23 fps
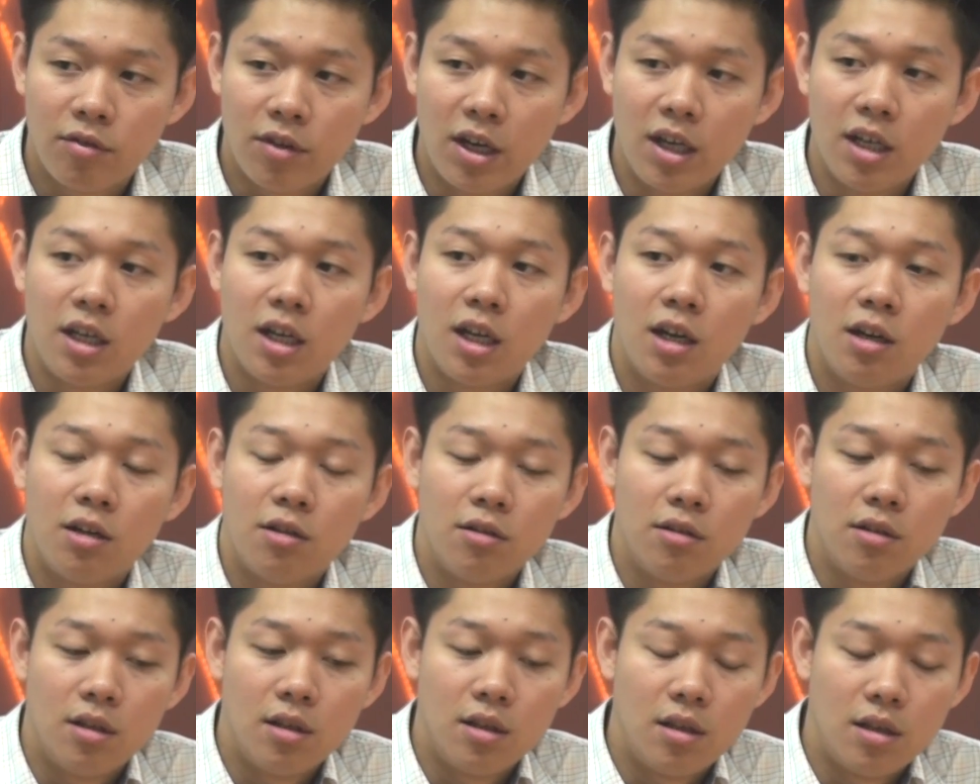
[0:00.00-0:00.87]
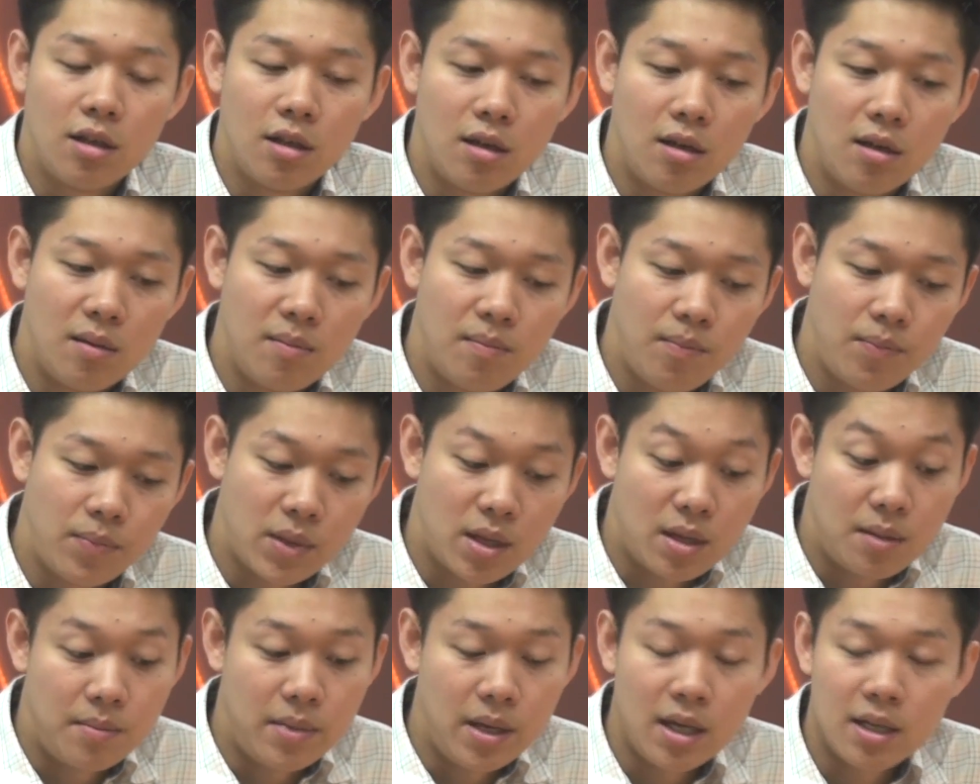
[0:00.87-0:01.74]
find out the
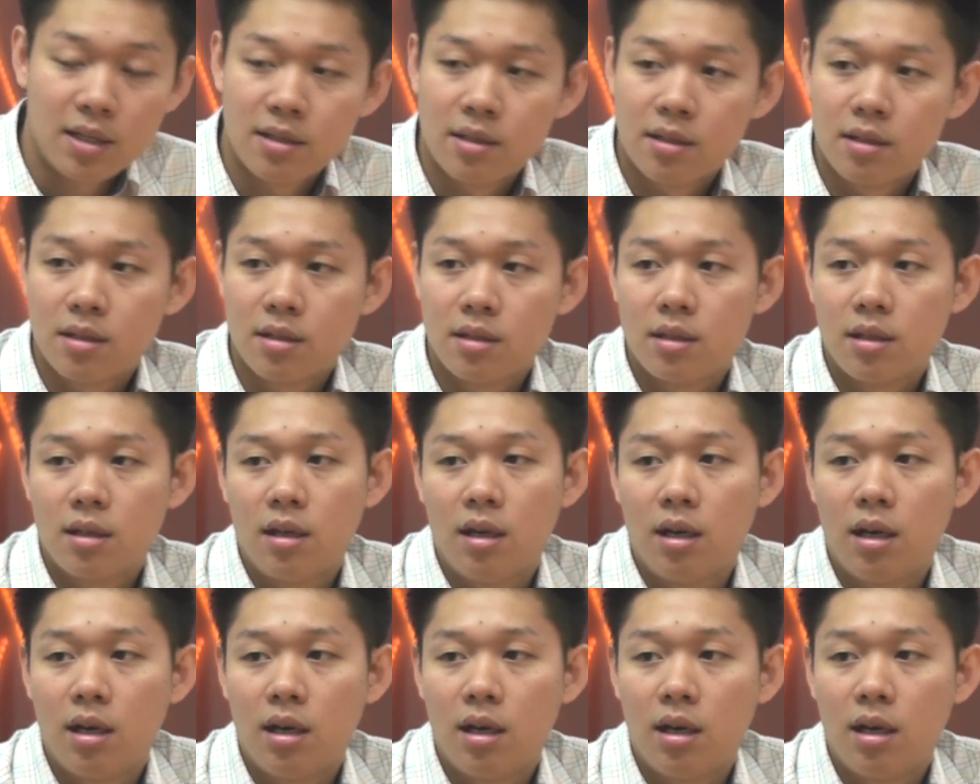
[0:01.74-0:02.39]
best